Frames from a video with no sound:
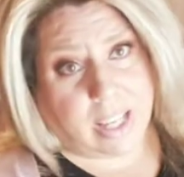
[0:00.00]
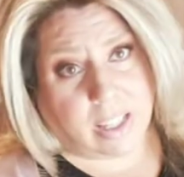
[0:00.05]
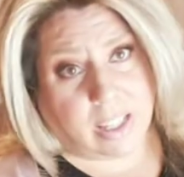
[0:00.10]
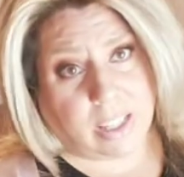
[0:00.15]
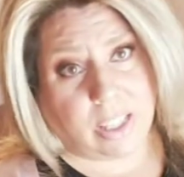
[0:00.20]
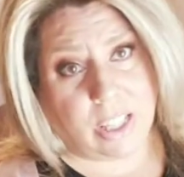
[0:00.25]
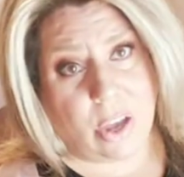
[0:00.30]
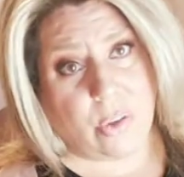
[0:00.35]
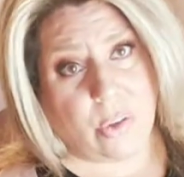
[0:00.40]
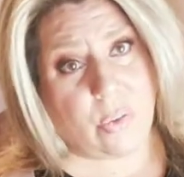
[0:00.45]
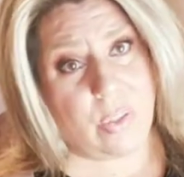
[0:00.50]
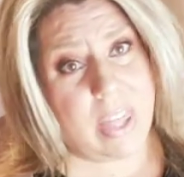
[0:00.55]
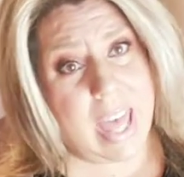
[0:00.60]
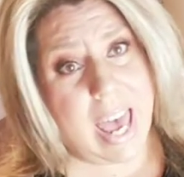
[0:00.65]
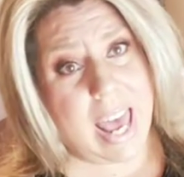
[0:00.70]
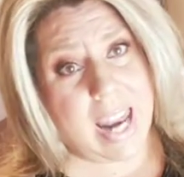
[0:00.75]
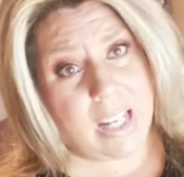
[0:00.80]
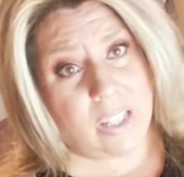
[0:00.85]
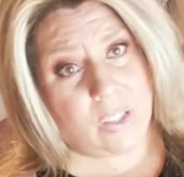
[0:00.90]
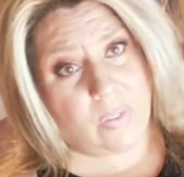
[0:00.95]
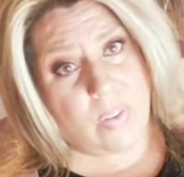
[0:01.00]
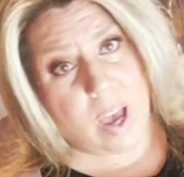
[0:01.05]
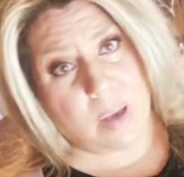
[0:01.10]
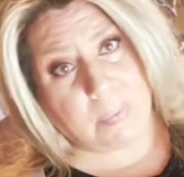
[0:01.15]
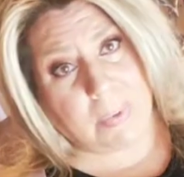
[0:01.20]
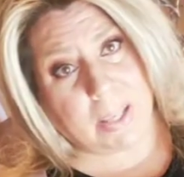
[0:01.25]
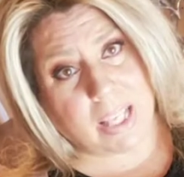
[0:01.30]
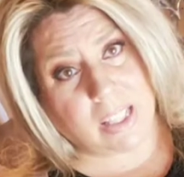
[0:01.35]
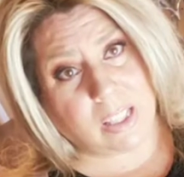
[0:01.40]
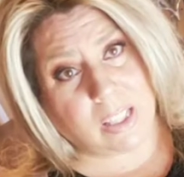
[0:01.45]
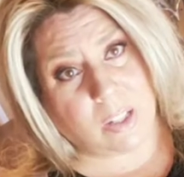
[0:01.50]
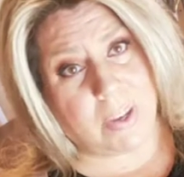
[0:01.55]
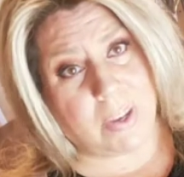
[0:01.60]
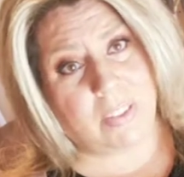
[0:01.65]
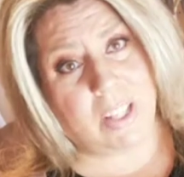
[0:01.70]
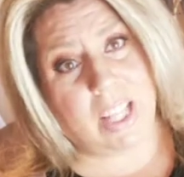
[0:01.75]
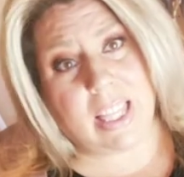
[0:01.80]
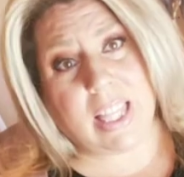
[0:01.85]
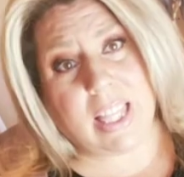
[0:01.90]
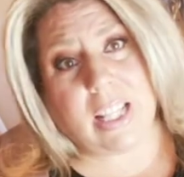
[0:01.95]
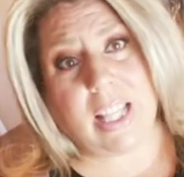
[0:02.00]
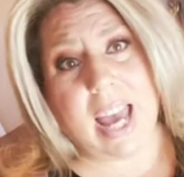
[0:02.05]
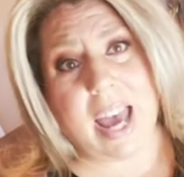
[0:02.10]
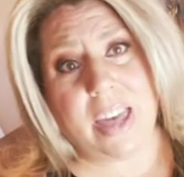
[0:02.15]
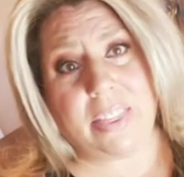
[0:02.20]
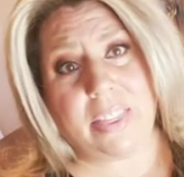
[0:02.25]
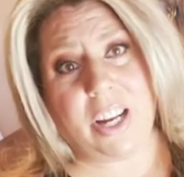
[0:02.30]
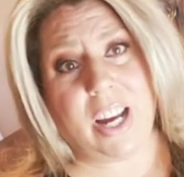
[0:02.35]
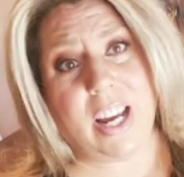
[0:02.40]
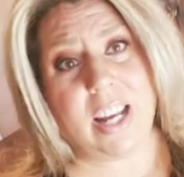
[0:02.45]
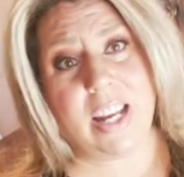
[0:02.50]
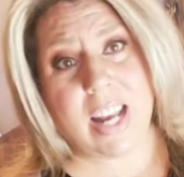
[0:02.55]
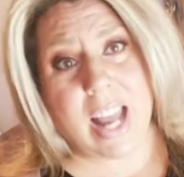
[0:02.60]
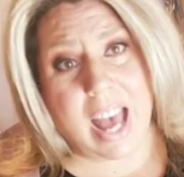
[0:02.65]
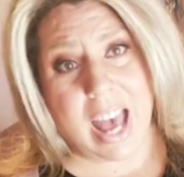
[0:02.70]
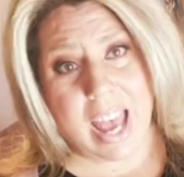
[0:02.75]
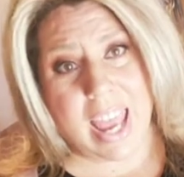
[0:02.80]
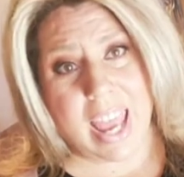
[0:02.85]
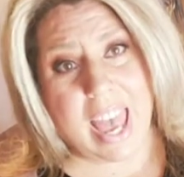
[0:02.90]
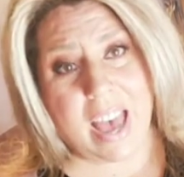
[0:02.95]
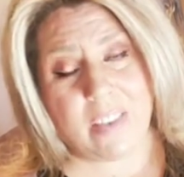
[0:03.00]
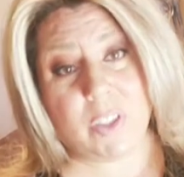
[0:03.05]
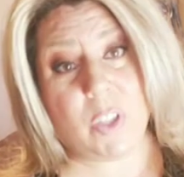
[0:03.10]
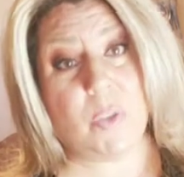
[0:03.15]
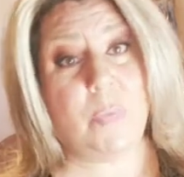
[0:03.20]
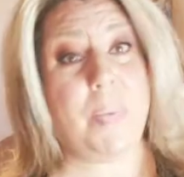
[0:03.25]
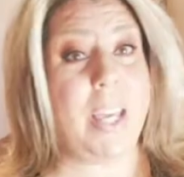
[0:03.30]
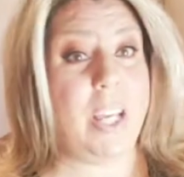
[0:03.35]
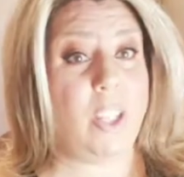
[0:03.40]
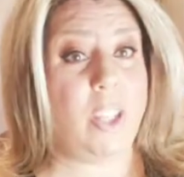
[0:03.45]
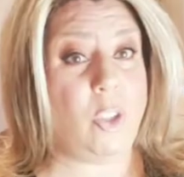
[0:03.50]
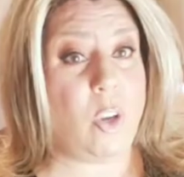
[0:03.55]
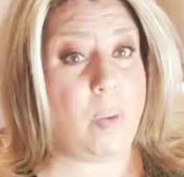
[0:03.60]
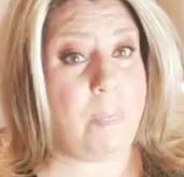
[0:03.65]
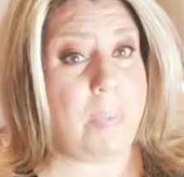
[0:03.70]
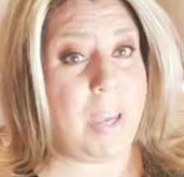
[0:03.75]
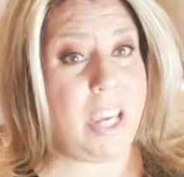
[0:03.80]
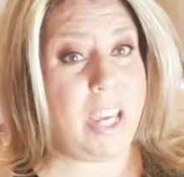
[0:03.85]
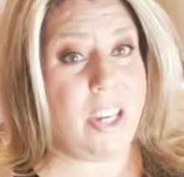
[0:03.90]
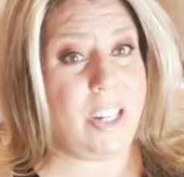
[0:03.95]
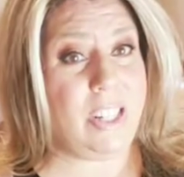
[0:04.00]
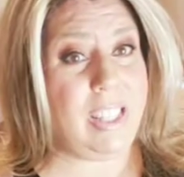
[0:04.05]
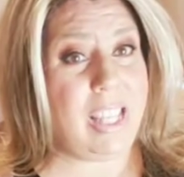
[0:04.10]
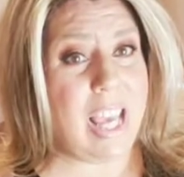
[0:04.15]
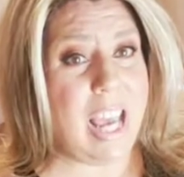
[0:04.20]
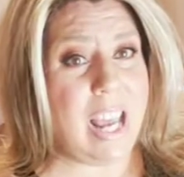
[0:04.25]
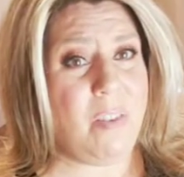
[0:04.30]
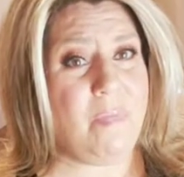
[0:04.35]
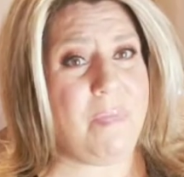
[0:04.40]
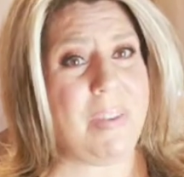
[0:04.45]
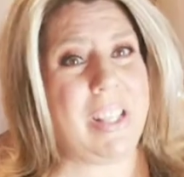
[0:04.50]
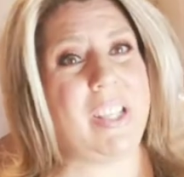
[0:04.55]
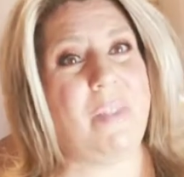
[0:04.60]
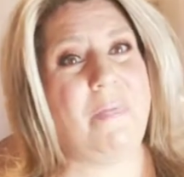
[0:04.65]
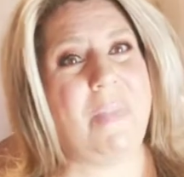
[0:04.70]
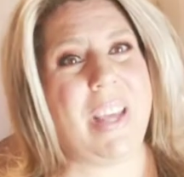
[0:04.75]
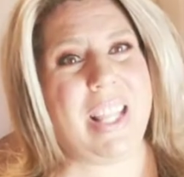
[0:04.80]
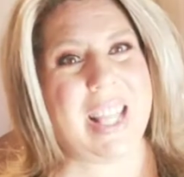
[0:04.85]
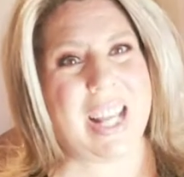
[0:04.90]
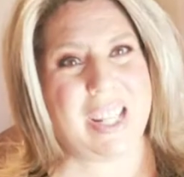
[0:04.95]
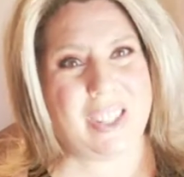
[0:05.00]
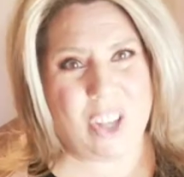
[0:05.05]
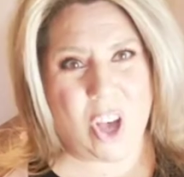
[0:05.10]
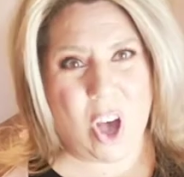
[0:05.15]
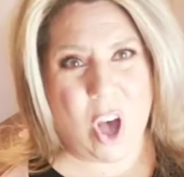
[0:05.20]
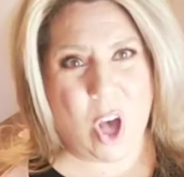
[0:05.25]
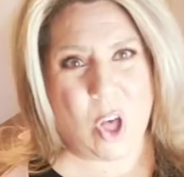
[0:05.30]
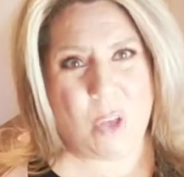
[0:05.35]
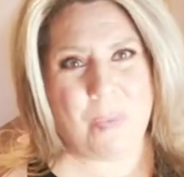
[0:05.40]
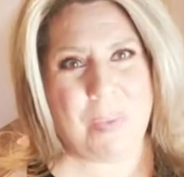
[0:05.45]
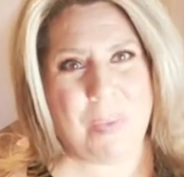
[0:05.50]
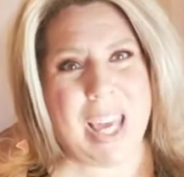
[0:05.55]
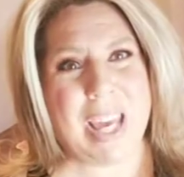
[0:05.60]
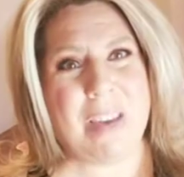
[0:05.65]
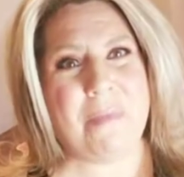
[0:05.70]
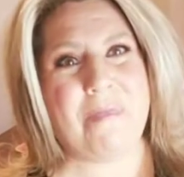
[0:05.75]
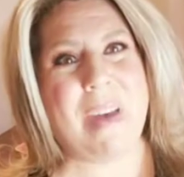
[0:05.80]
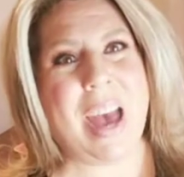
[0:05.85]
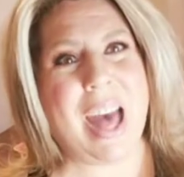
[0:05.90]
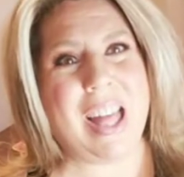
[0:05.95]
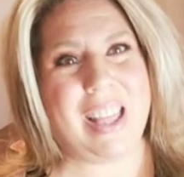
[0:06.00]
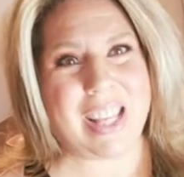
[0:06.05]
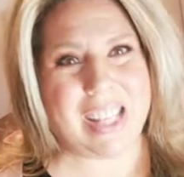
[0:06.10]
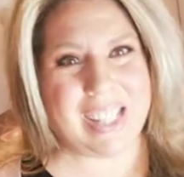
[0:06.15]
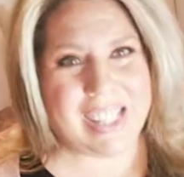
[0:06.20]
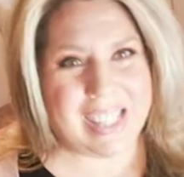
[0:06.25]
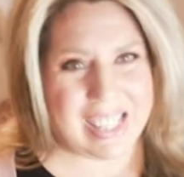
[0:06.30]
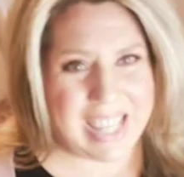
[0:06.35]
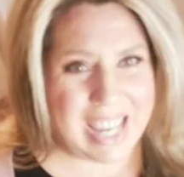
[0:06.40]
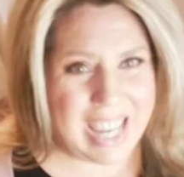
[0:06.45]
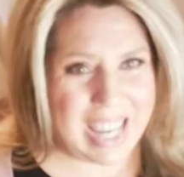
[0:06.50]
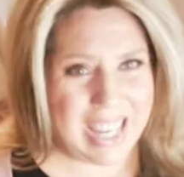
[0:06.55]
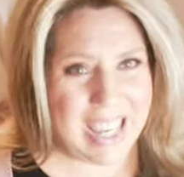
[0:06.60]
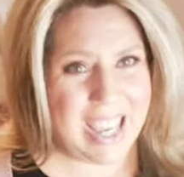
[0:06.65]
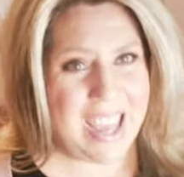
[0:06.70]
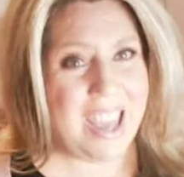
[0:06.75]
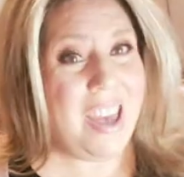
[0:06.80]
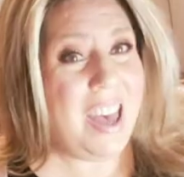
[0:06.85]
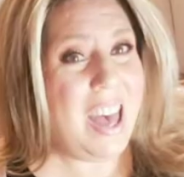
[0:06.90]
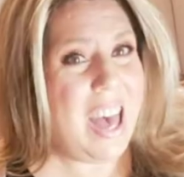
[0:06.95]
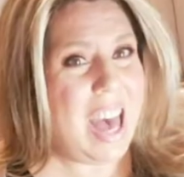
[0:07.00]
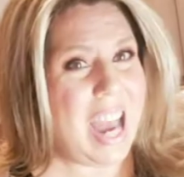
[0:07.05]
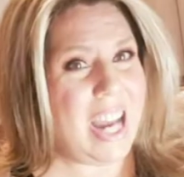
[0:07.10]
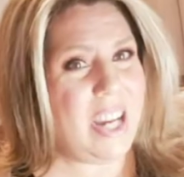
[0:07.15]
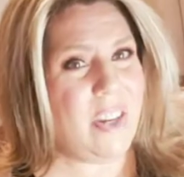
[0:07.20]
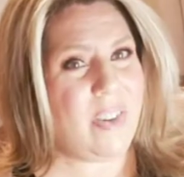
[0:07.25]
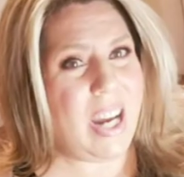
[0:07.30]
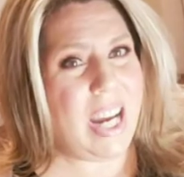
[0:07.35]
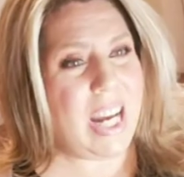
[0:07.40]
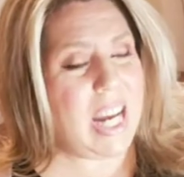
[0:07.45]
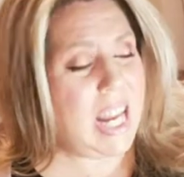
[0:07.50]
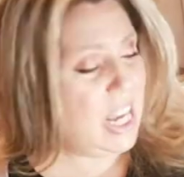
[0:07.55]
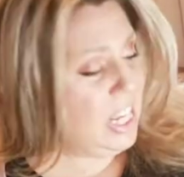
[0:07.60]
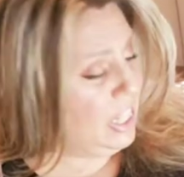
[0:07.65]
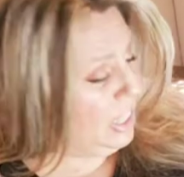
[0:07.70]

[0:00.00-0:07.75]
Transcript: So that is fabulous to be able to get the lather and not have something stripping your skin, but something that's calming, balancing, hydrating.